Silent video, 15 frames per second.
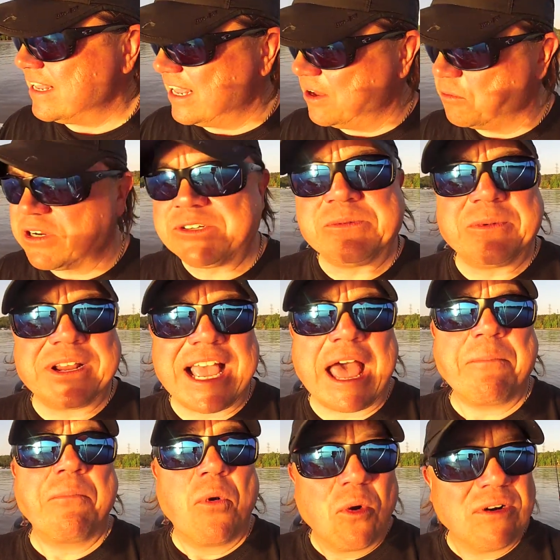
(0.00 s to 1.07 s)
I wish we would have
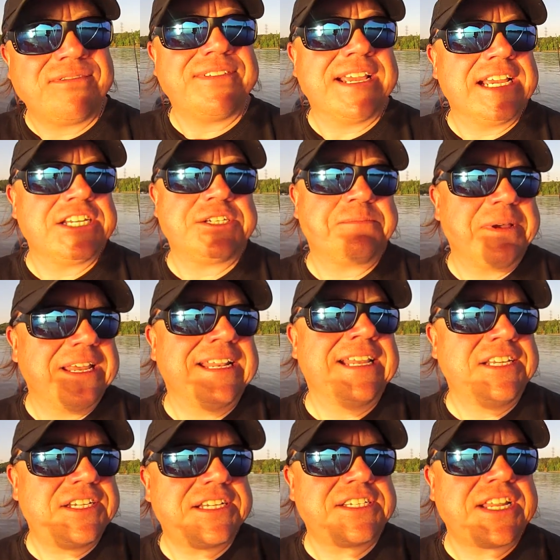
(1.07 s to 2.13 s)
got more fish, but
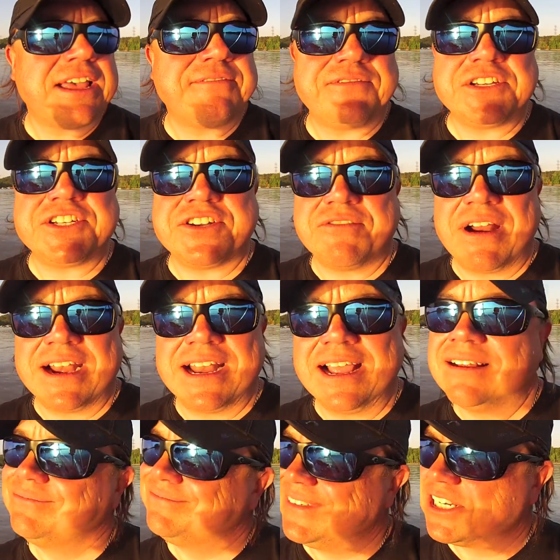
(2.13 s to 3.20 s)
it's just tough fishing right
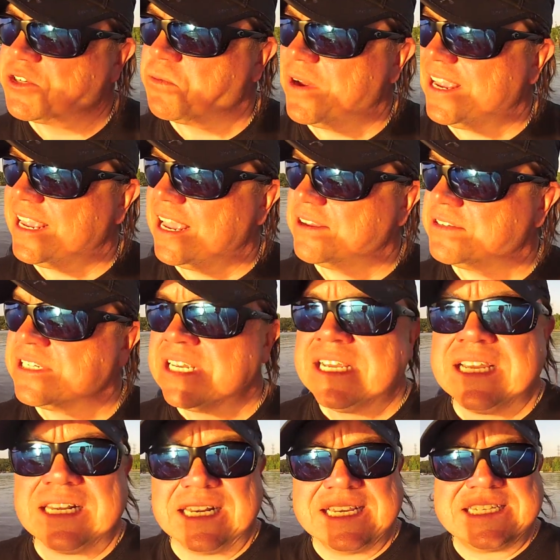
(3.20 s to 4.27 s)
now. That's the way it goes.
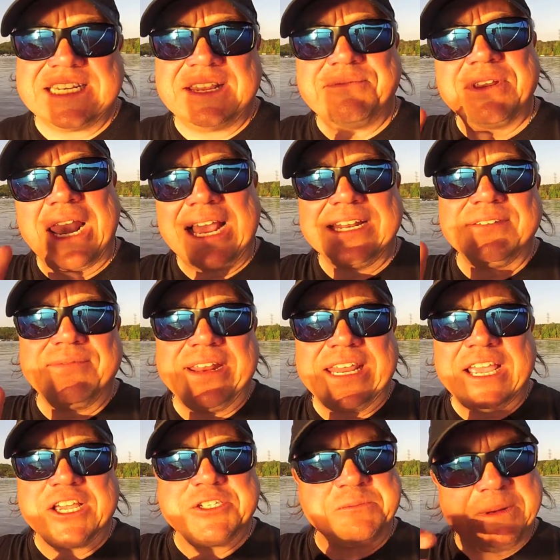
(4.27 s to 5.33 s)
Listen, if you like the
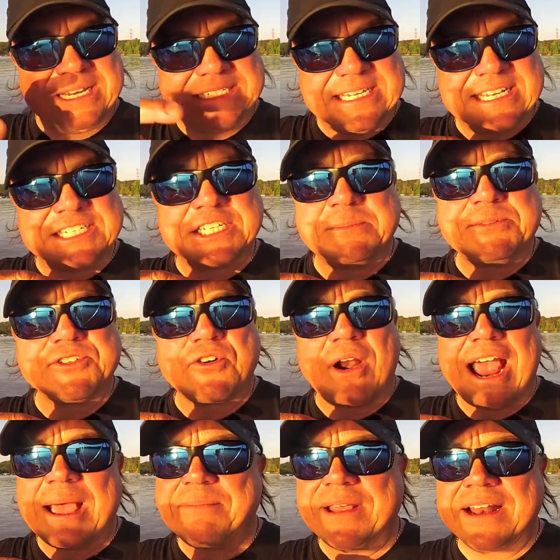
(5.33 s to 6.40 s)
videos, please hit
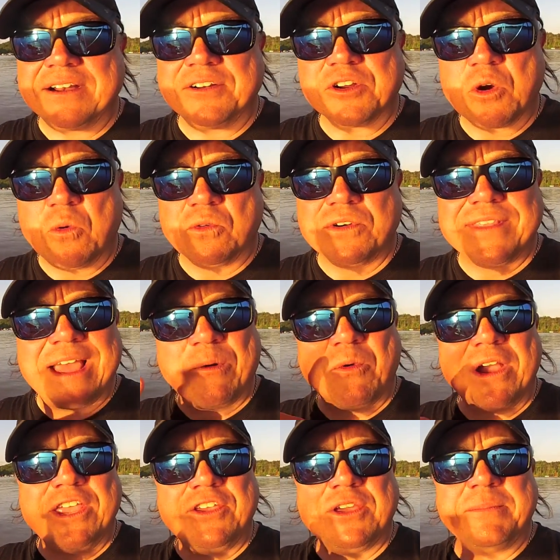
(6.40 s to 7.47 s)
subscribe down in the corner. That
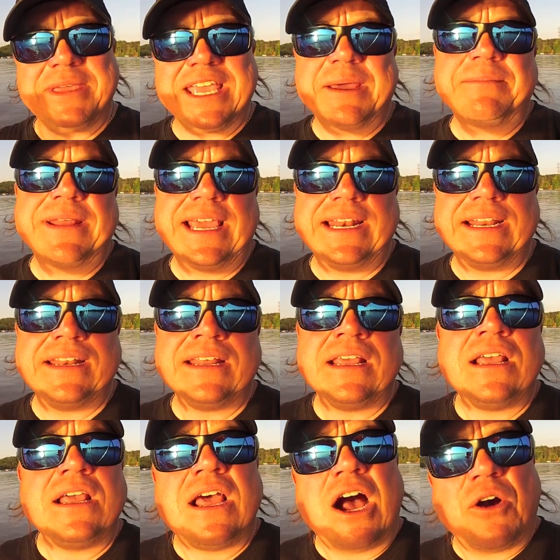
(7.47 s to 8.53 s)
way you can be updated
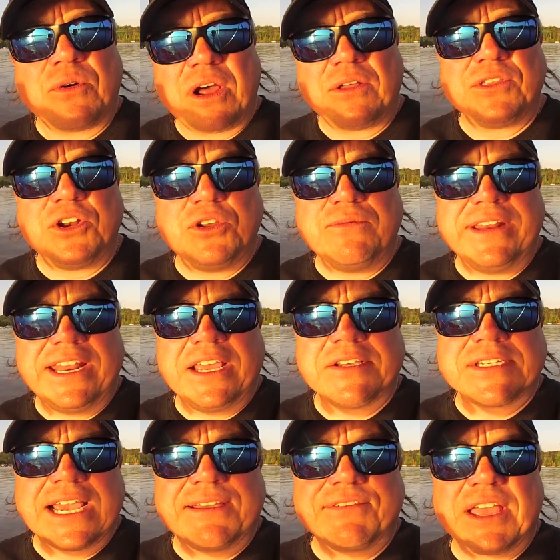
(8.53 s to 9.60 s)
on all the new
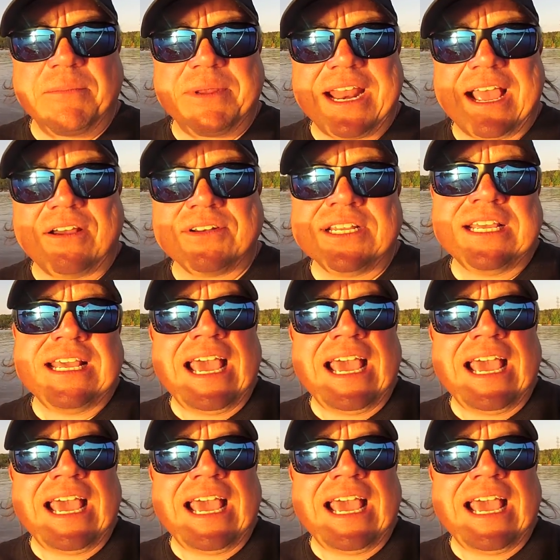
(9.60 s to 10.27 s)
videos I have coming out.